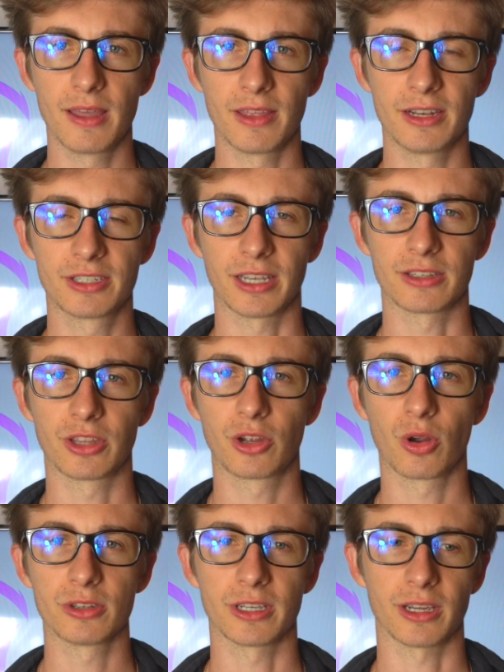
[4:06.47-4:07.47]
then it's like the
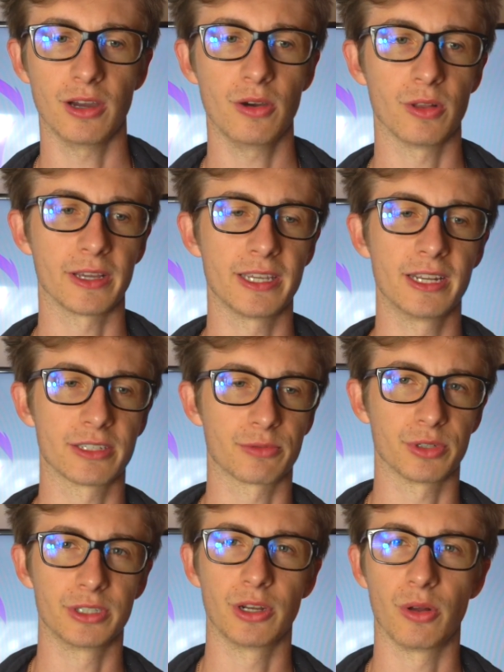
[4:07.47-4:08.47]
girl's like, oh, like he doesn't
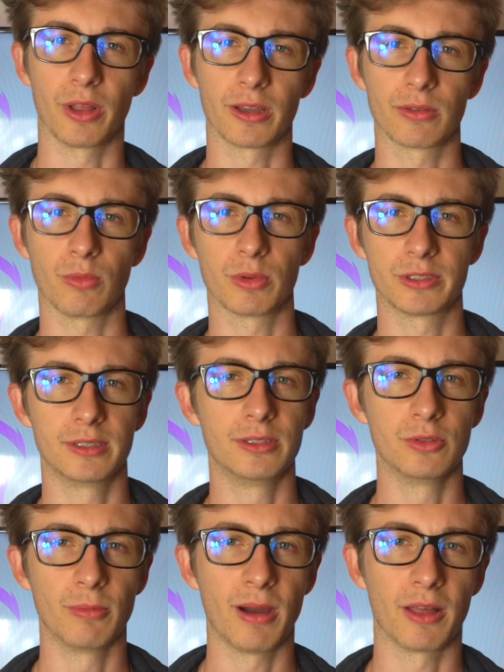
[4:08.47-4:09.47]
really know like what to
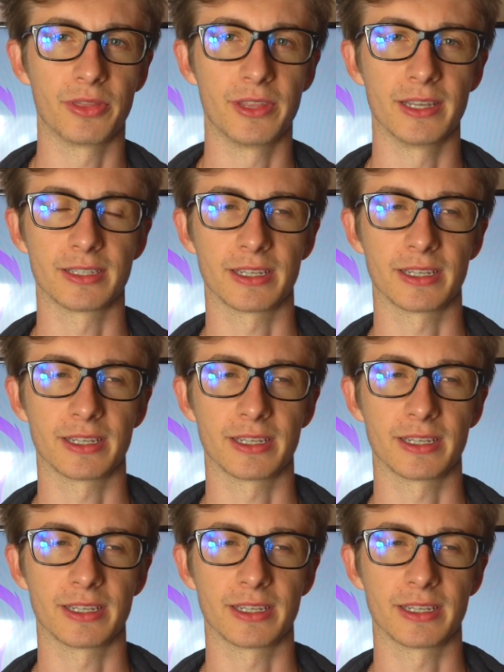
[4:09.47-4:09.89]
do about this.